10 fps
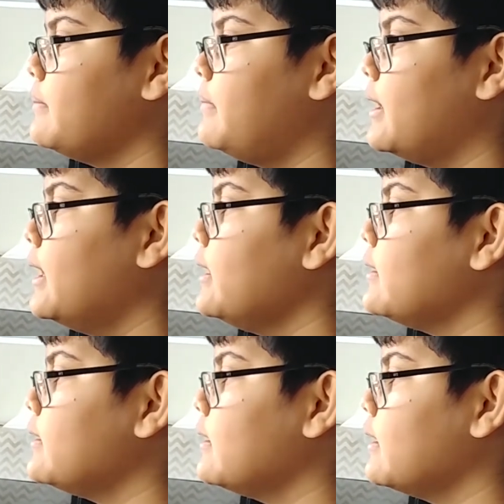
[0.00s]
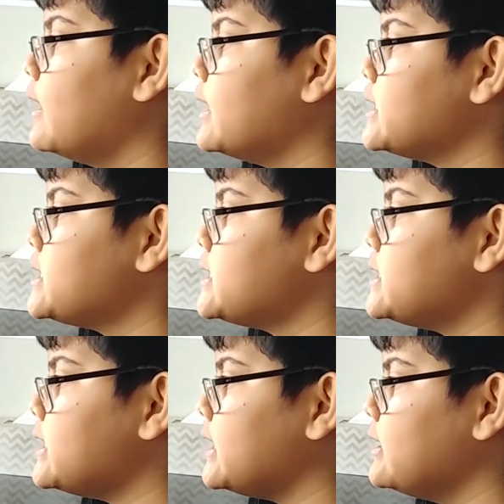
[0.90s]
But let's
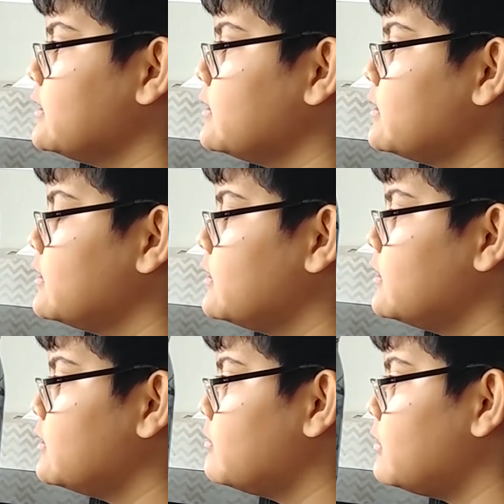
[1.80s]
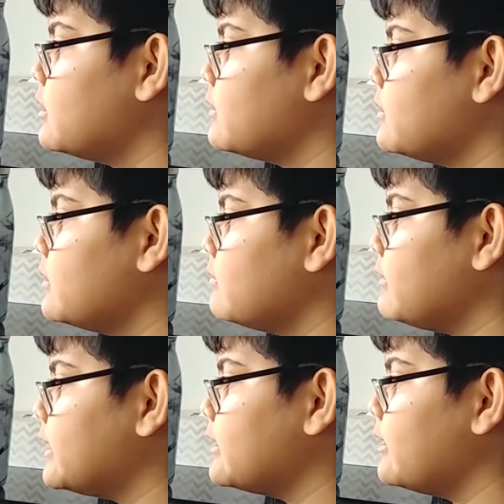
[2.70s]
see what
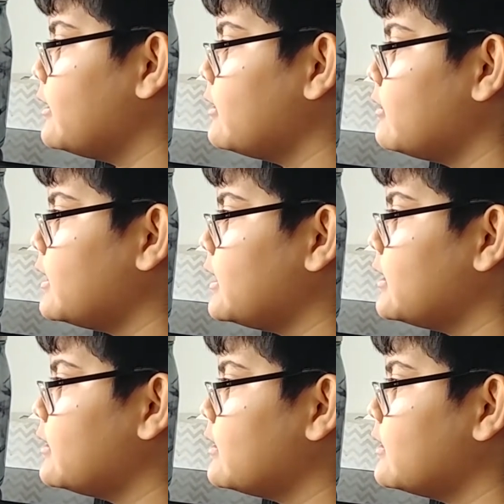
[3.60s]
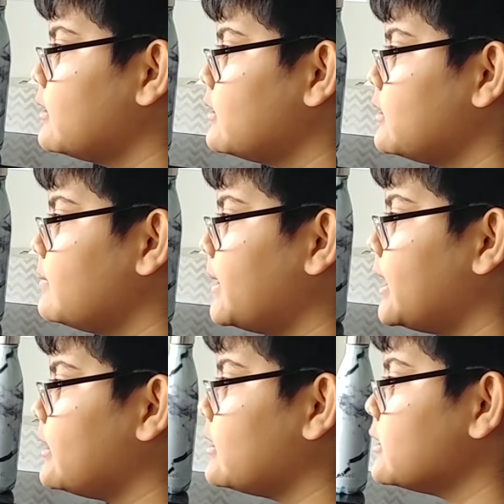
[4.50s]
we can do in
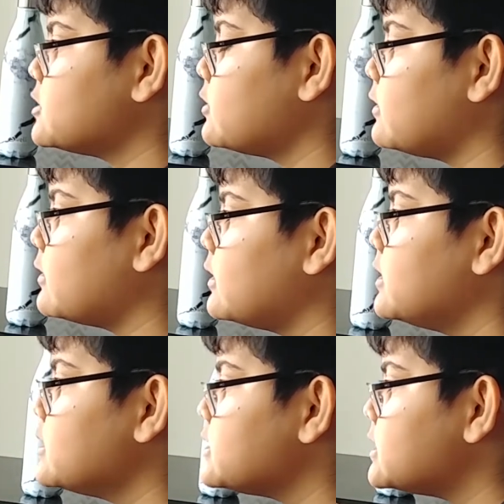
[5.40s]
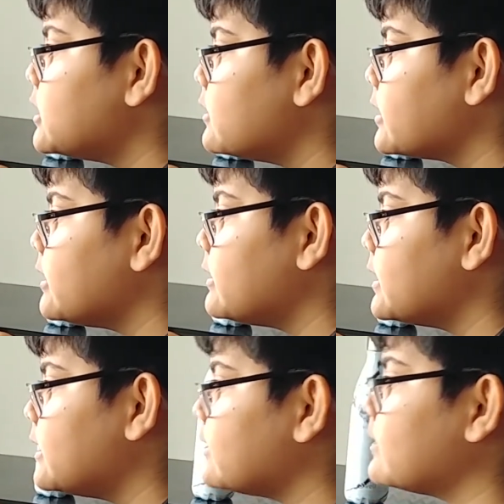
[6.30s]
command and control. So you
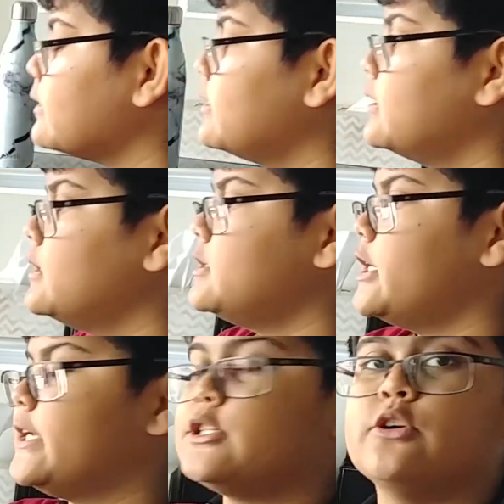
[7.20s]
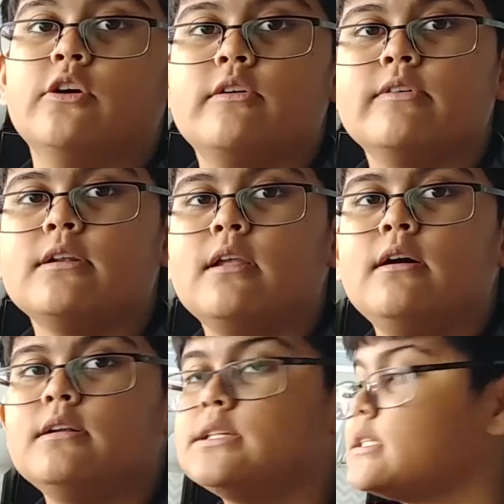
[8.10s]
can change your
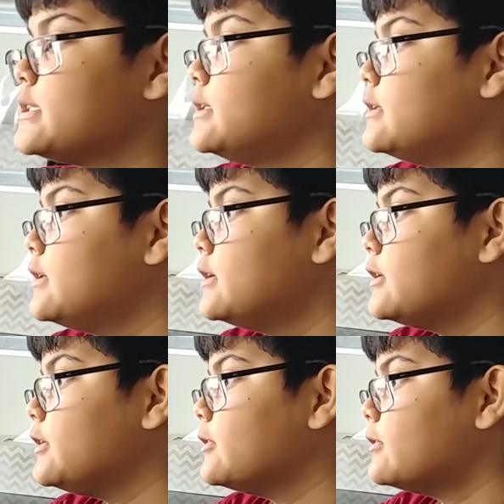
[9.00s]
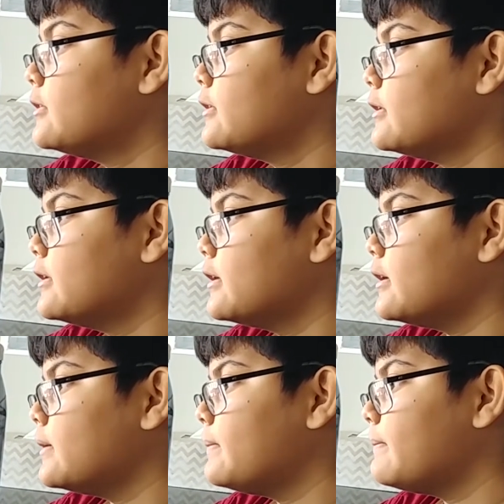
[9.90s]
overclocks,
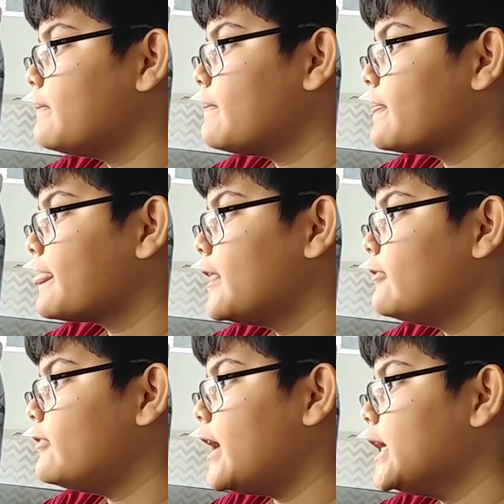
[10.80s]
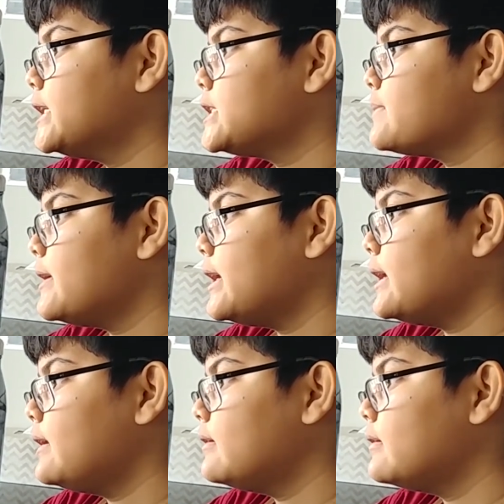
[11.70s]
your fan
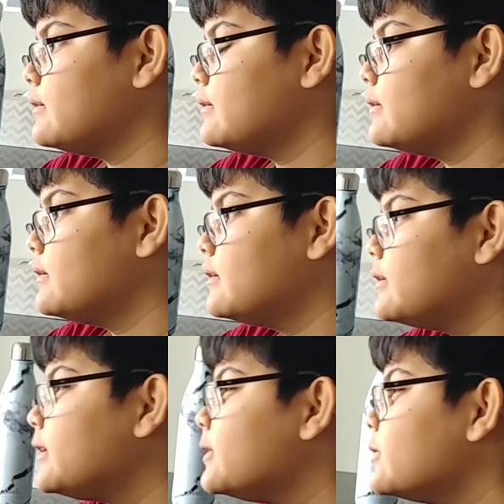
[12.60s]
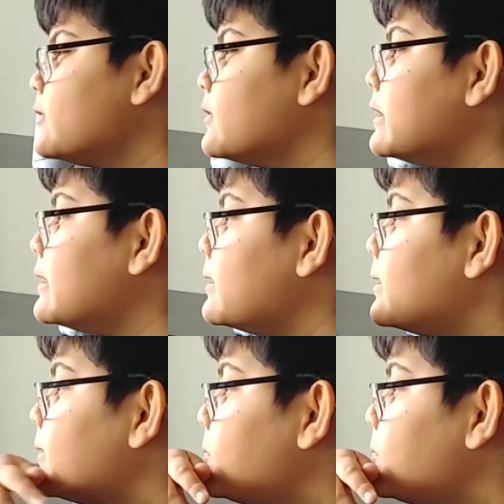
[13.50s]
speed, your...